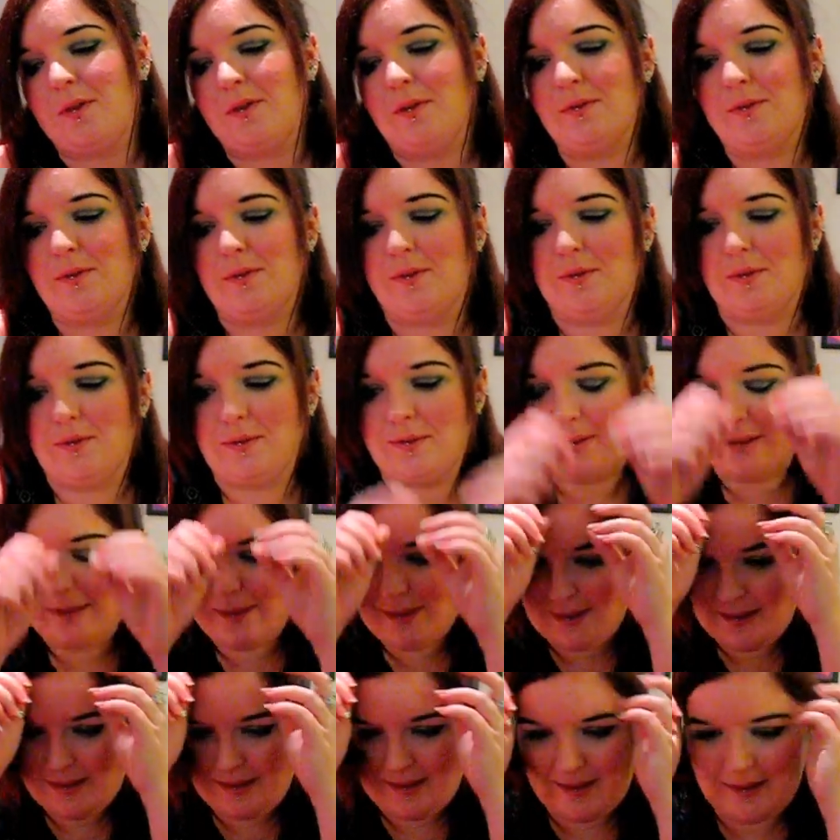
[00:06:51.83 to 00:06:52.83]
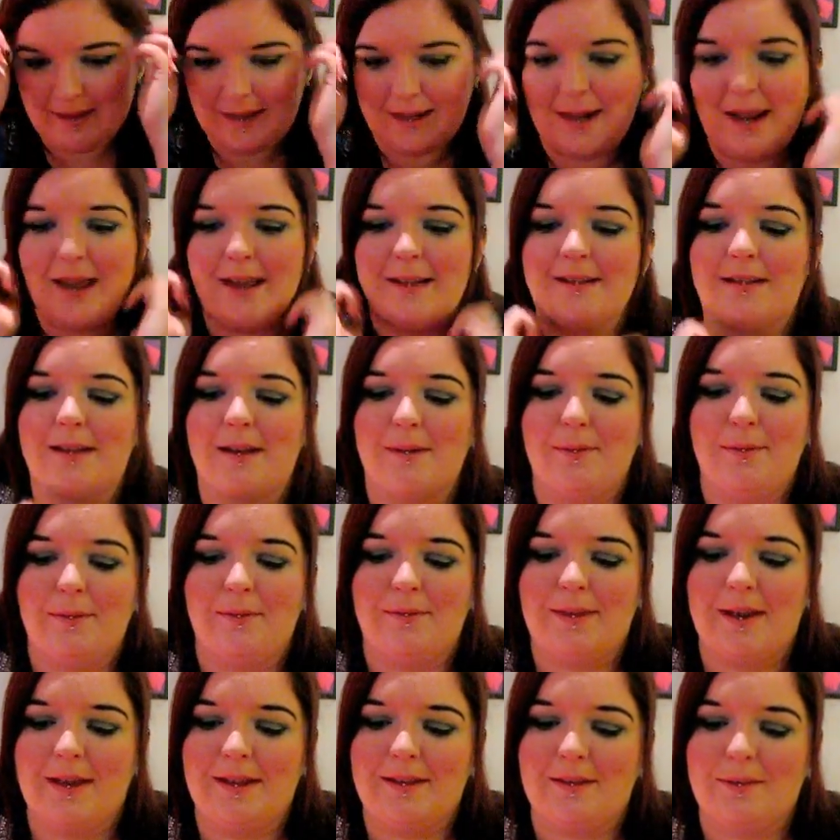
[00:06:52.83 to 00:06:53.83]
So the next couple
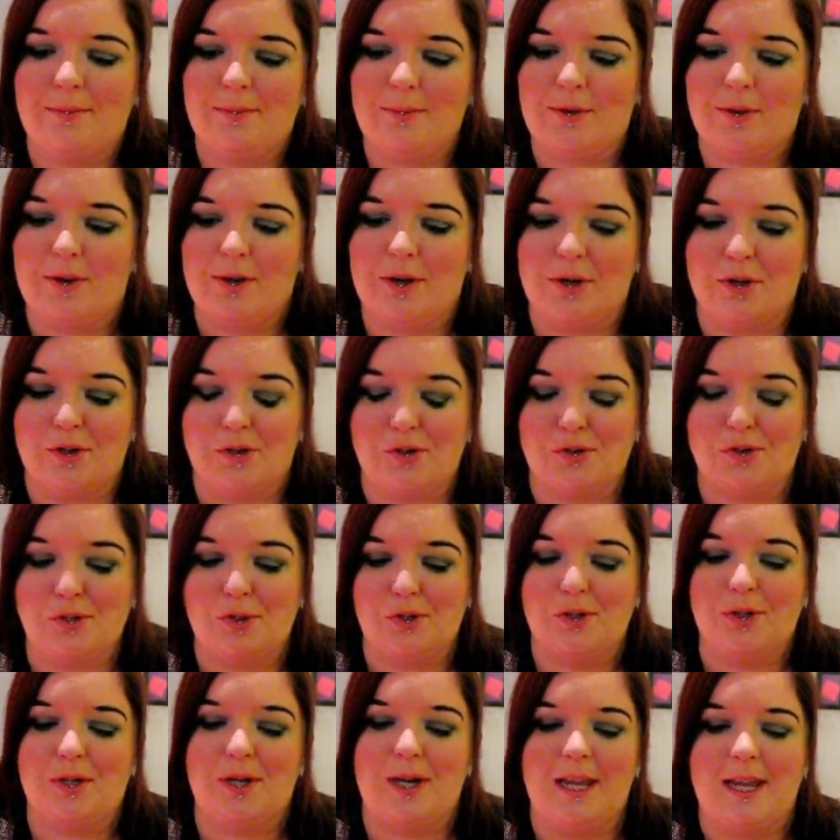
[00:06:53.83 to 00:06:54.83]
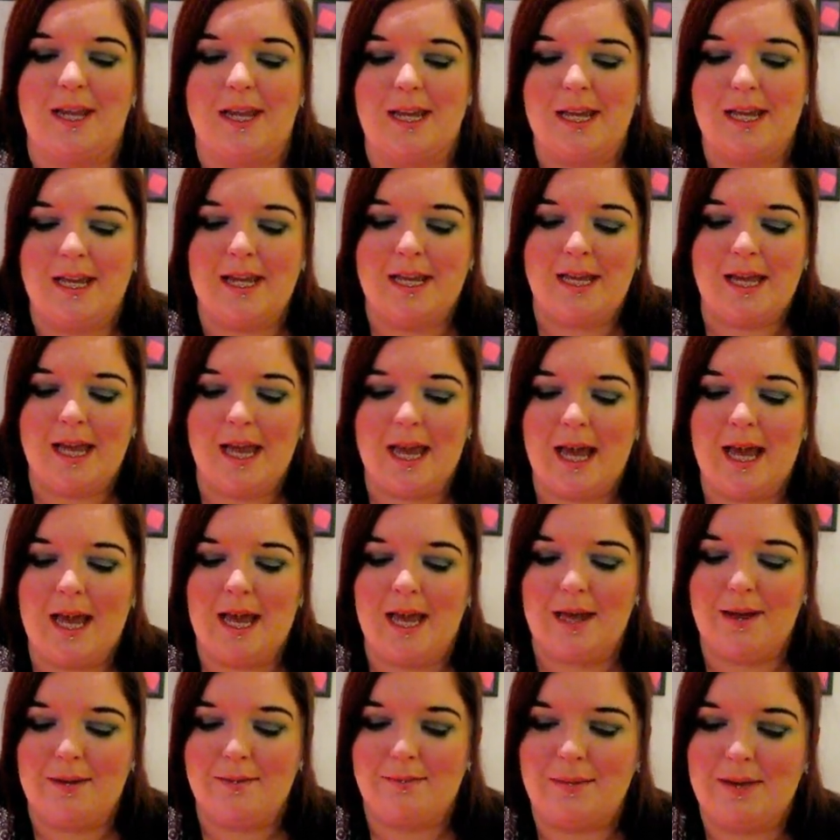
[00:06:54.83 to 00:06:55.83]
of items are jewellery,
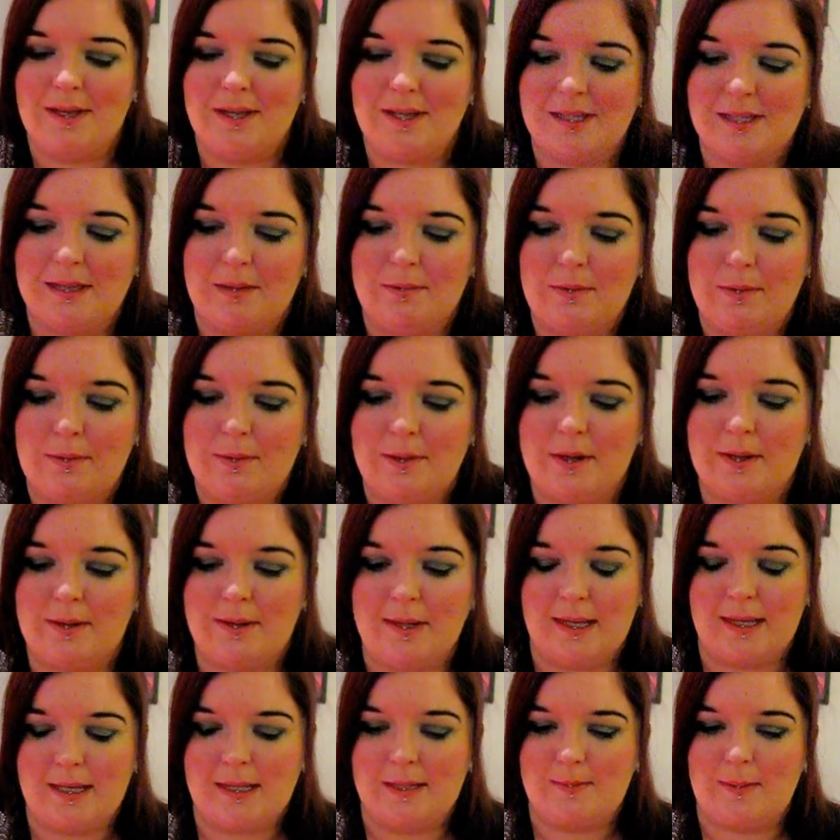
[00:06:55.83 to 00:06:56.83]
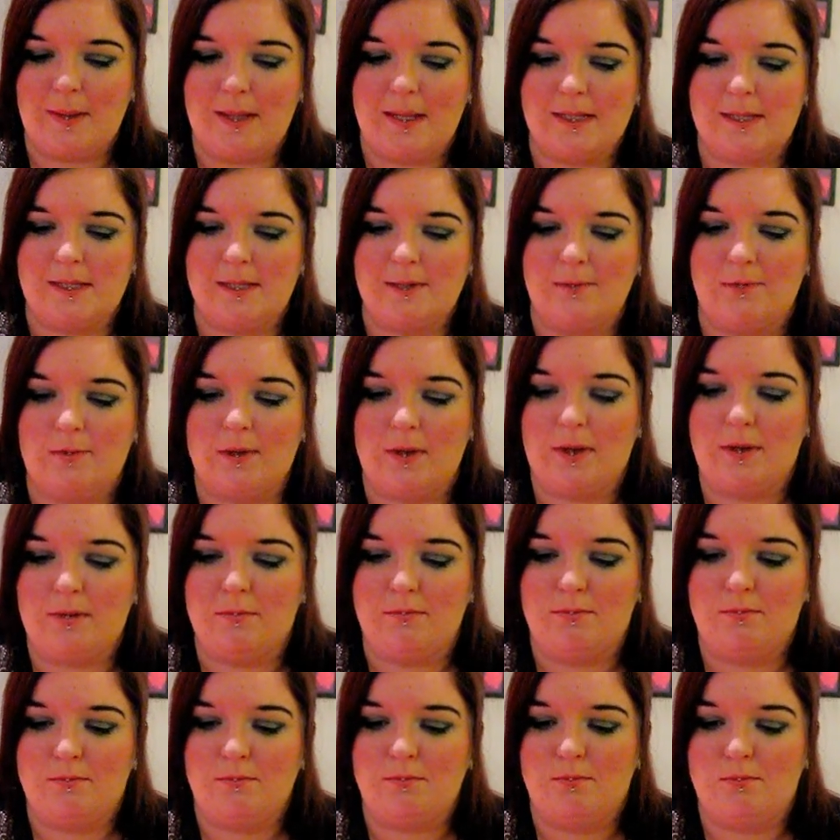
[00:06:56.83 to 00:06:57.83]
and some of them are quite expensive
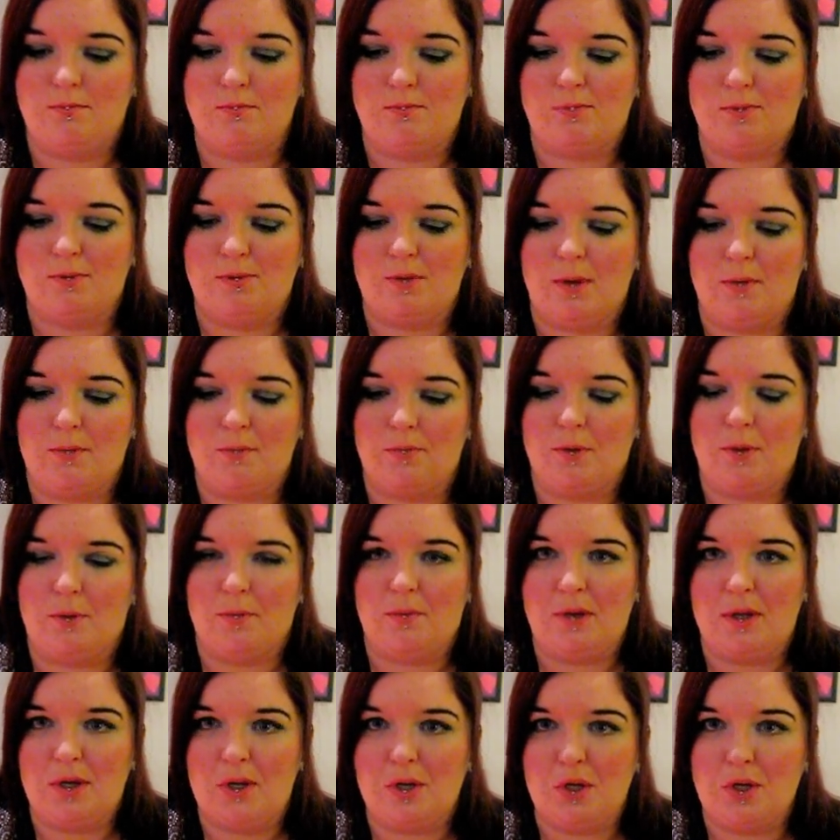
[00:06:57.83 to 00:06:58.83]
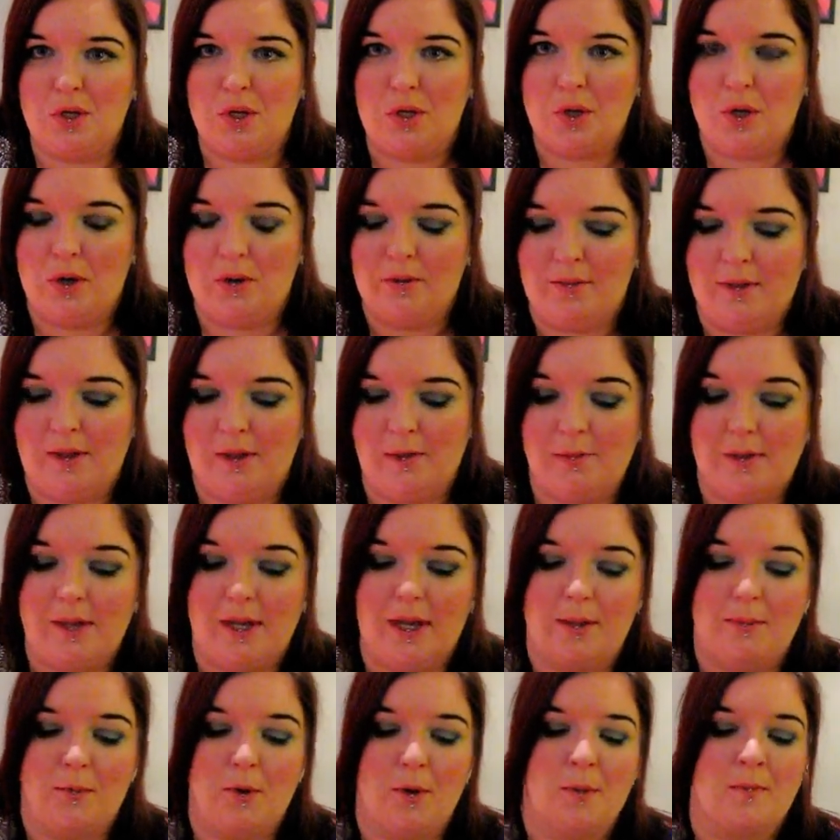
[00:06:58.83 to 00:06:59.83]
and some are probably not available
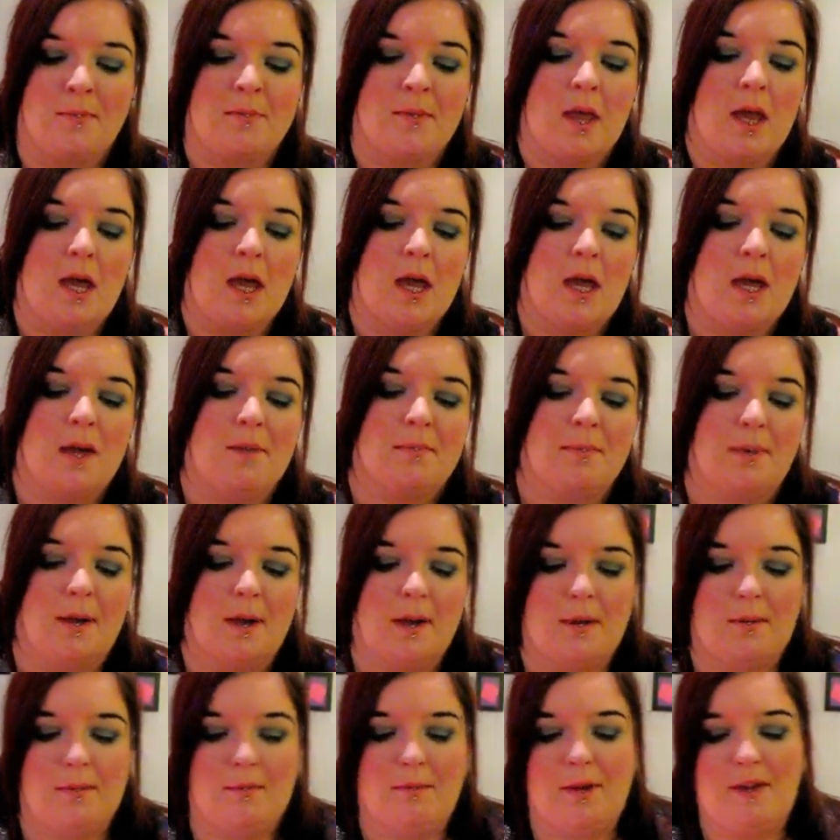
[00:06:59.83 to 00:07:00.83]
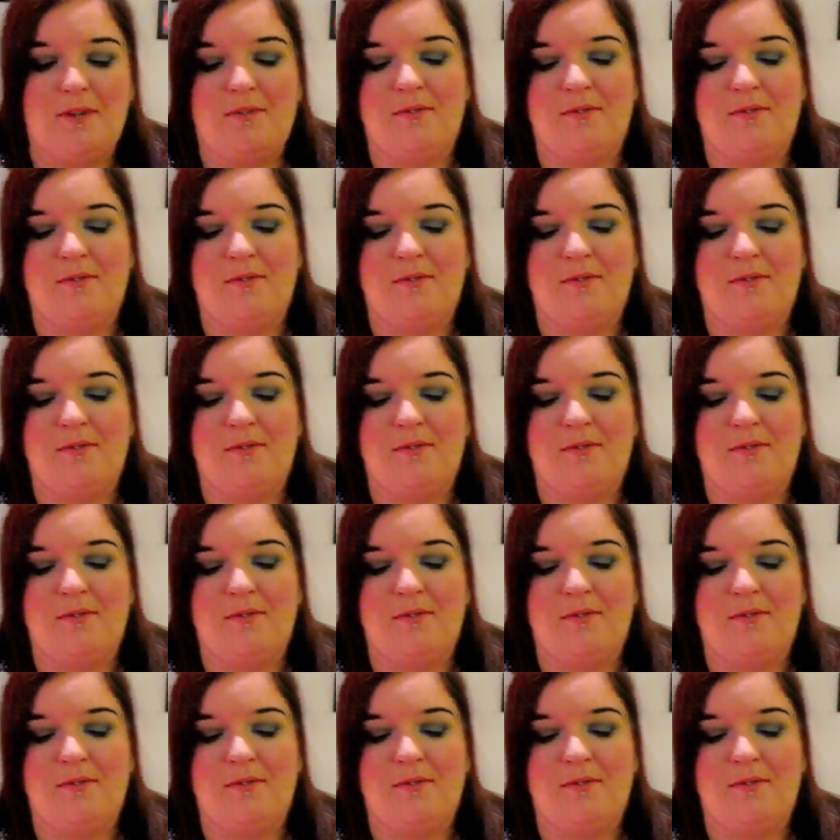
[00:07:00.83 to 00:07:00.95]
anymore. But my